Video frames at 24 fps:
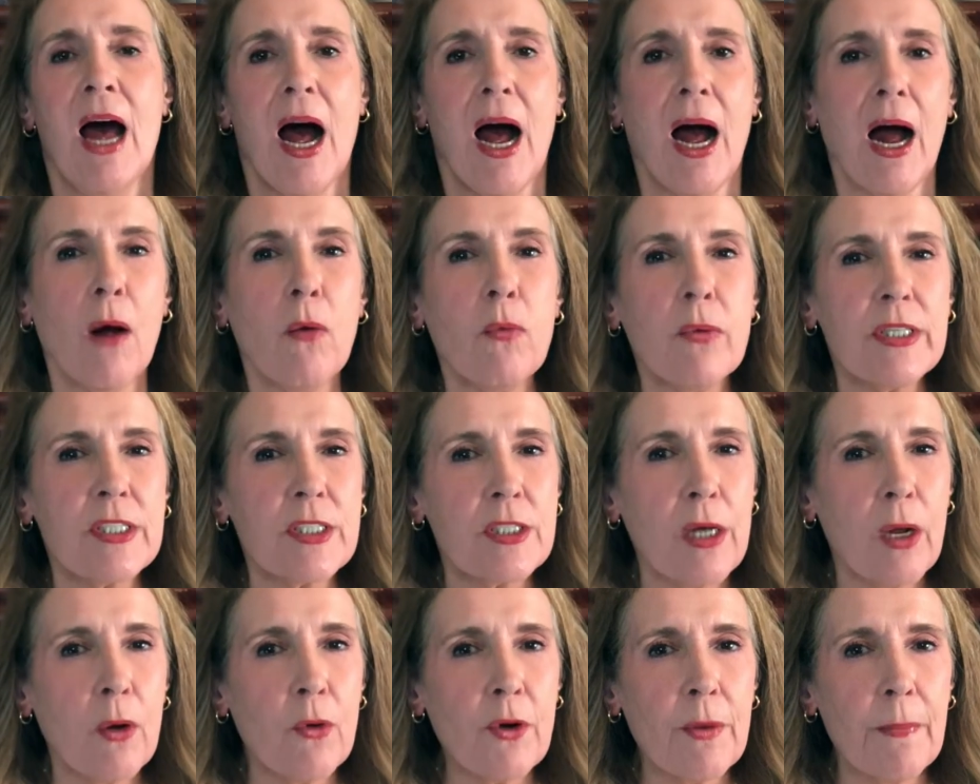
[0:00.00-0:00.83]
I was
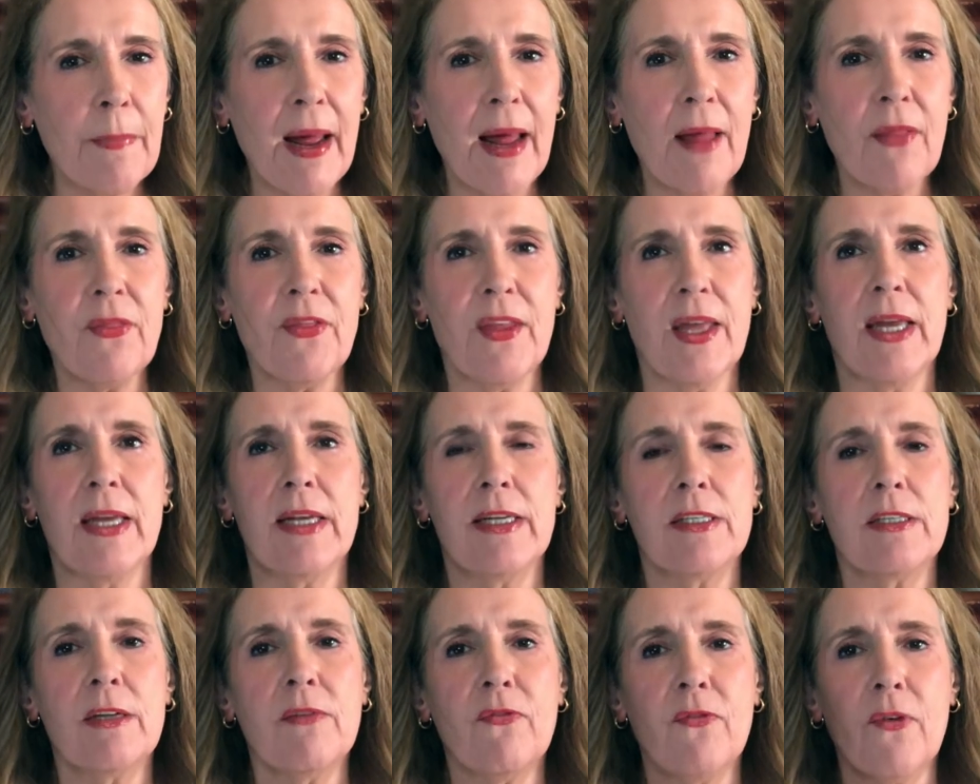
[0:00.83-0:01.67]
told about
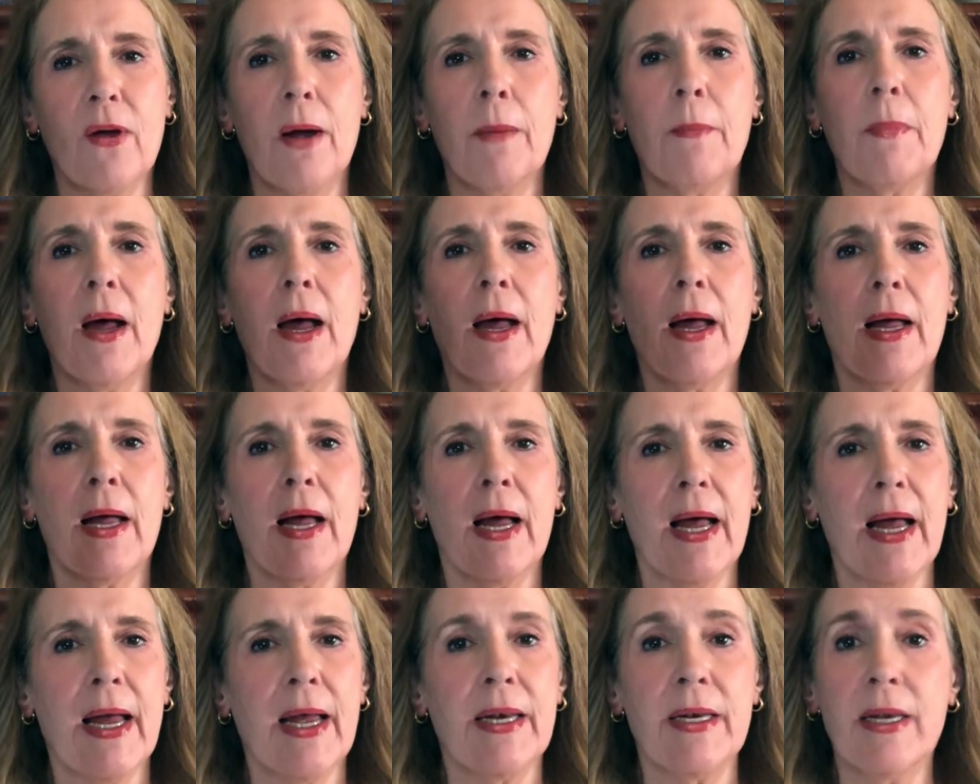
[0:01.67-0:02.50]
these from
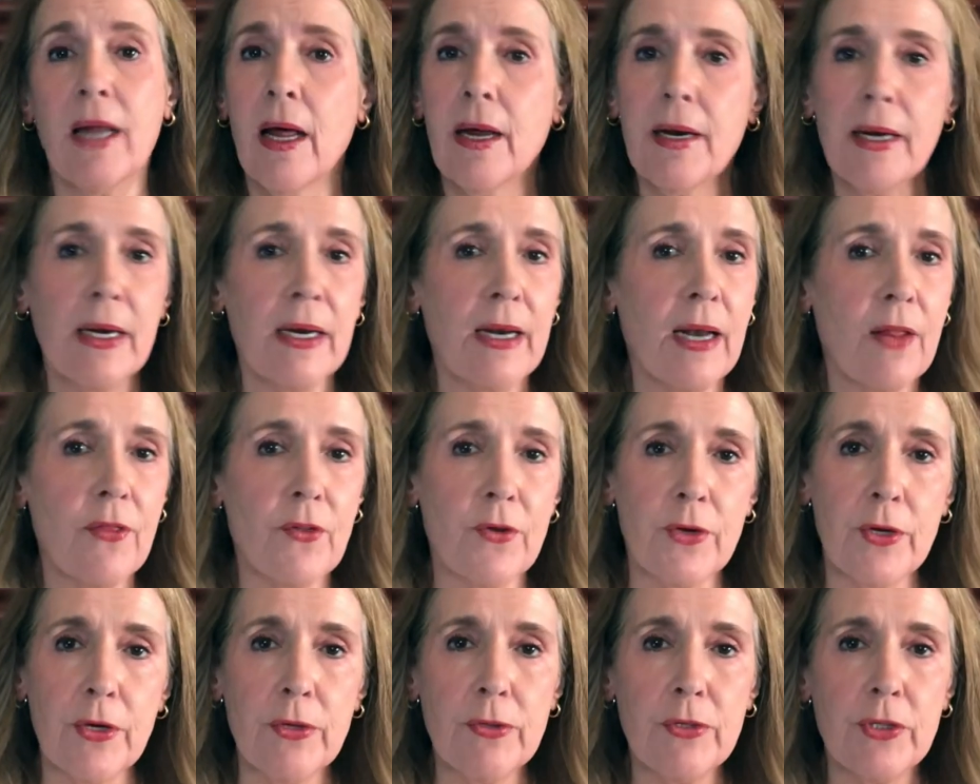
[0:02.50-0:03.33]
not
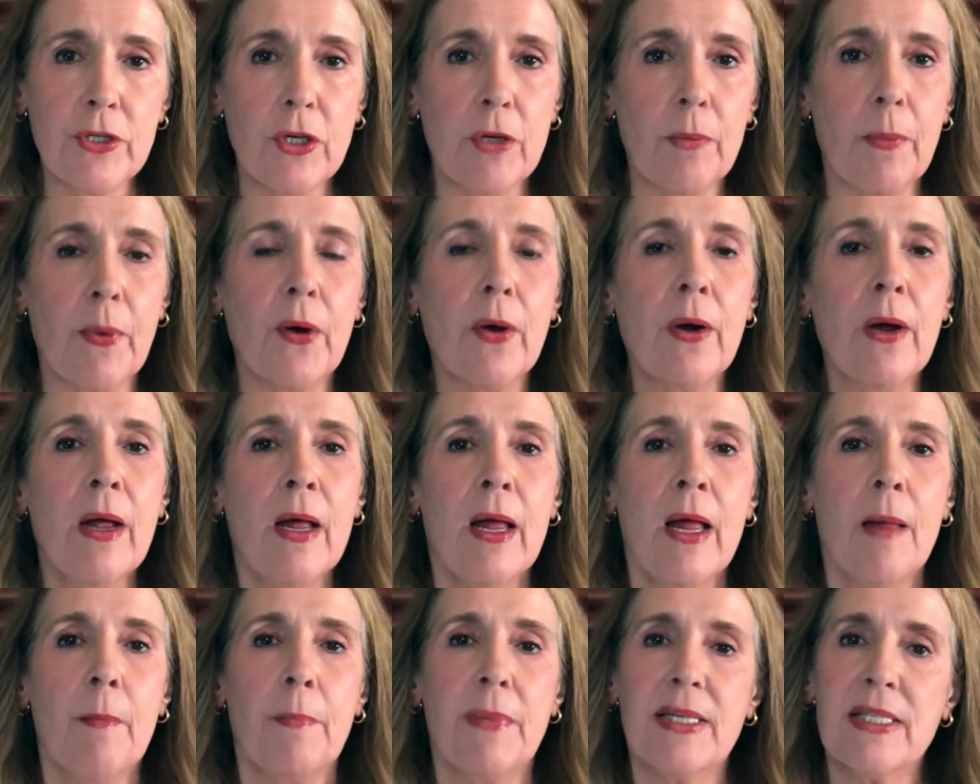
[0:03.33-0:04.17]
another YouTuber,
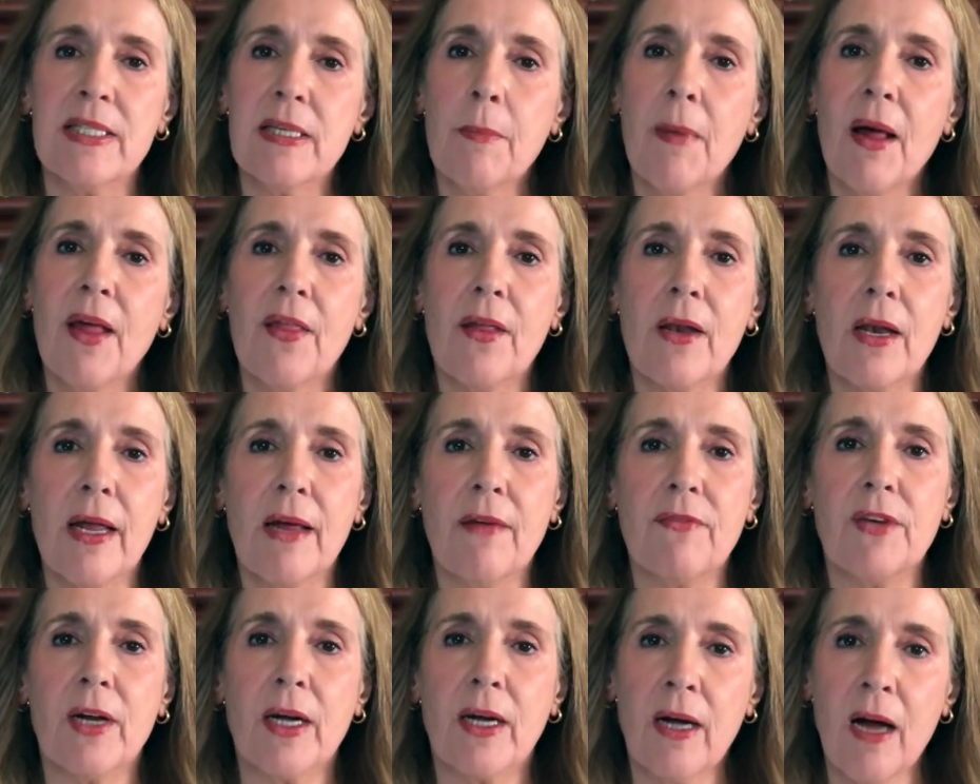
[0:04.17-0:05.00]
but somebody that
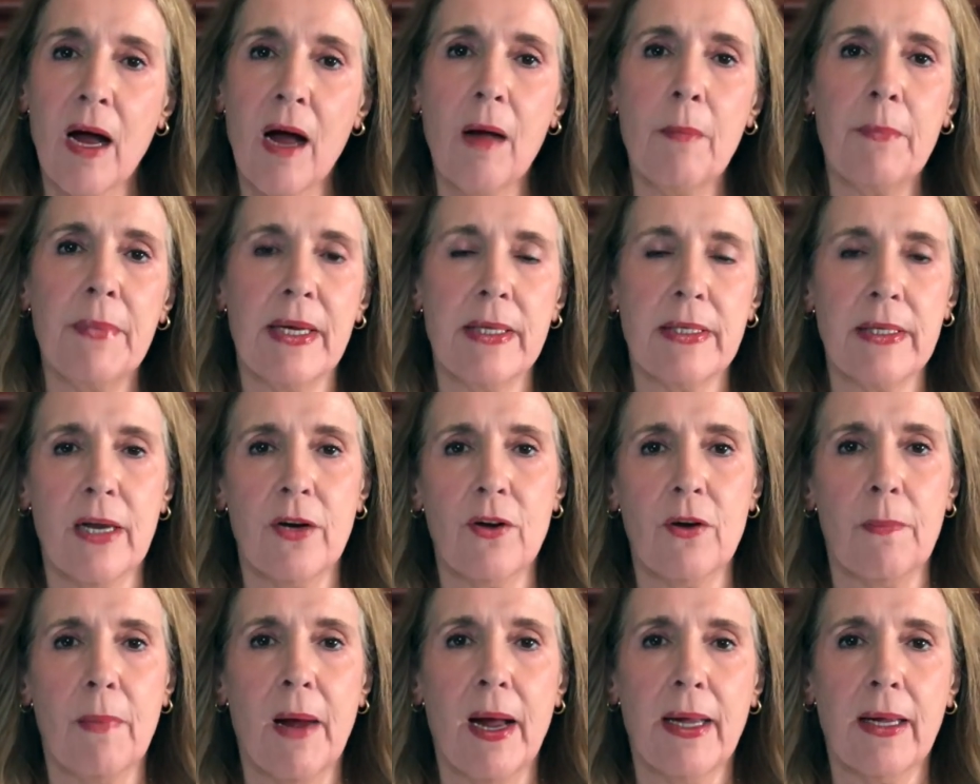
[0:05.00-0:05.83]
left a comment
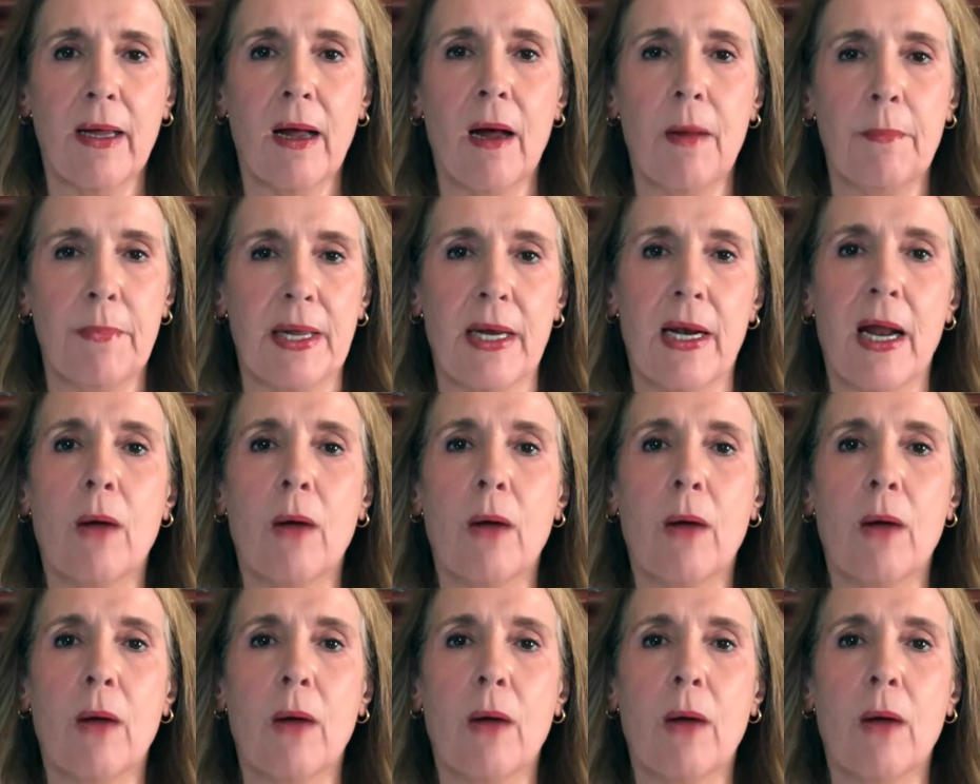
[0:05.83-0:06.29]
under my comment.